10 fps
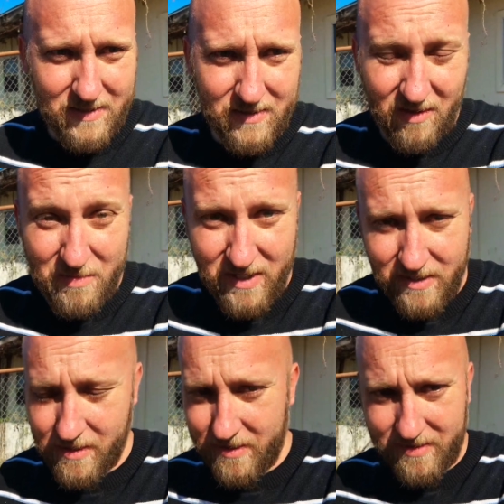So I've been in
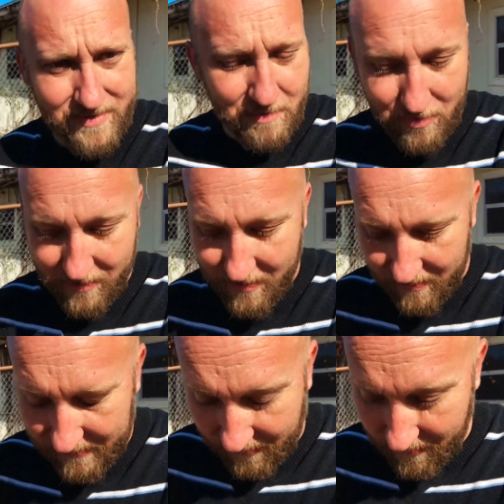there disassembling
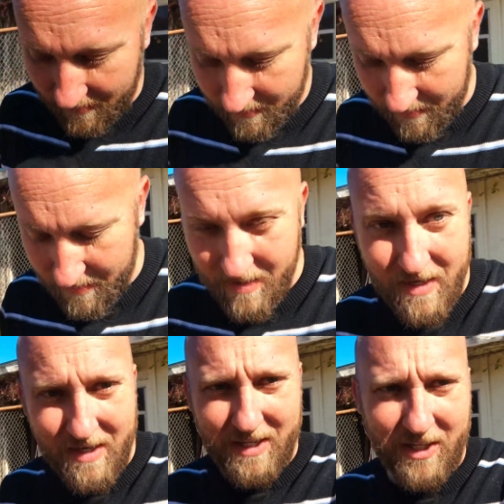these
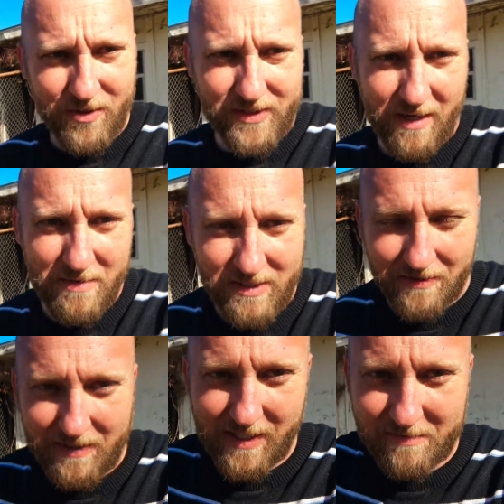kennels that I've been
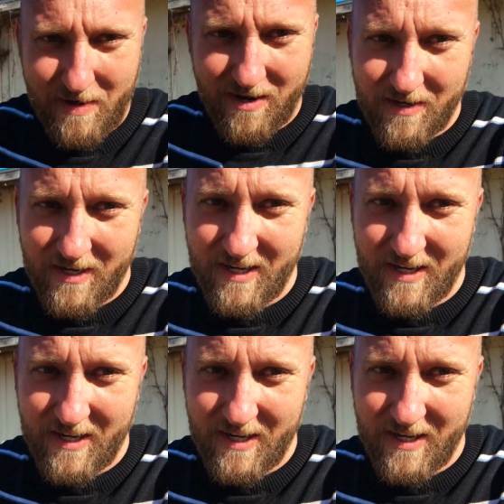telling you guys about,